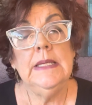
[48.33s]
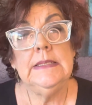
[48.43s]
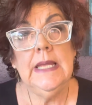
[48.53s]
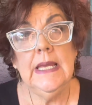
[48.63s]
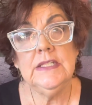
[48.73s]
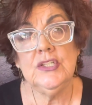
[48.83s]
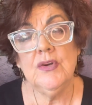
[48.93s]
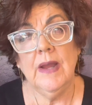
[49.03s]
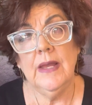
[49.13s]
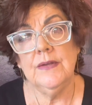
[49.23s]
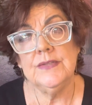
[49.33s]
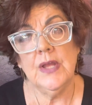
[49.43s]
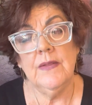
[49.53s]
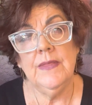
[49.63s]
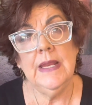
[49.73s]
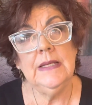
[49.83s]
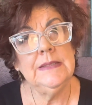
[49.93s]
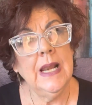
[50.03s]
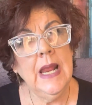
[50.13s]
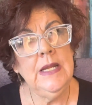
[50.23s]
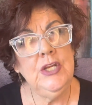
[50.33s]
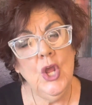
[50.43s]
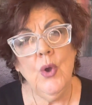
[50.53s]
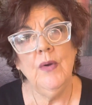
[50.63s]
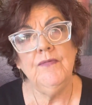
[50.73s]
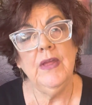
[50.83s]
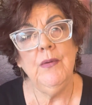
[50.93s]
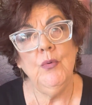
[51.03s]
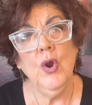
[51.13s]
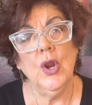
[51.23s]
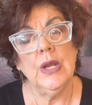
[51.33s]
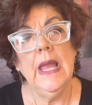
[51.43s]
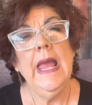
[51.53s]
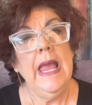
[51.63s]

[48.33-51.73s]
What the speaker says: test trials on things, and I know if they work.